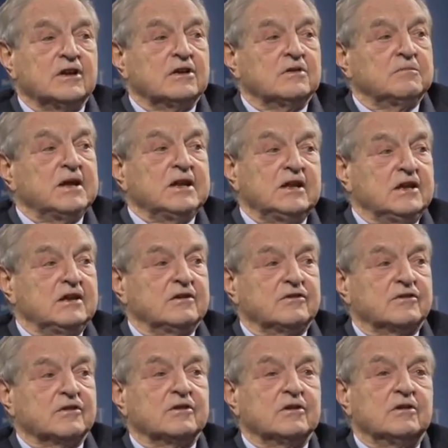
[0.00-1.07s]
many
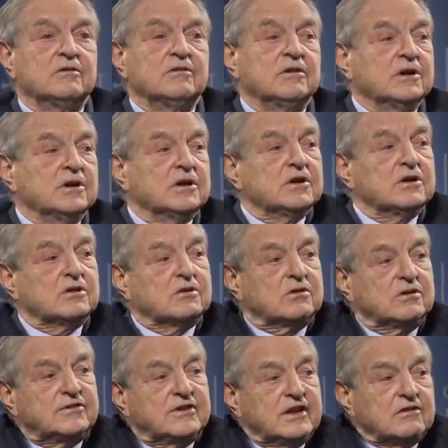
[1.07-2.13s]
years ago,
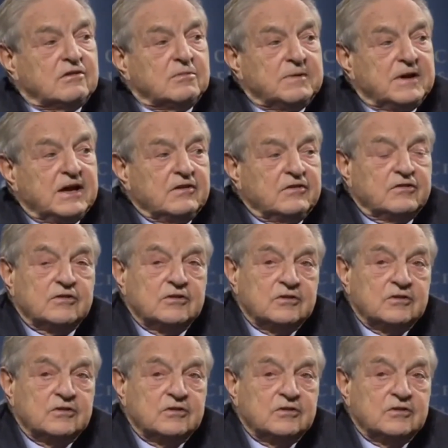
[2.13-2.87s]
central banks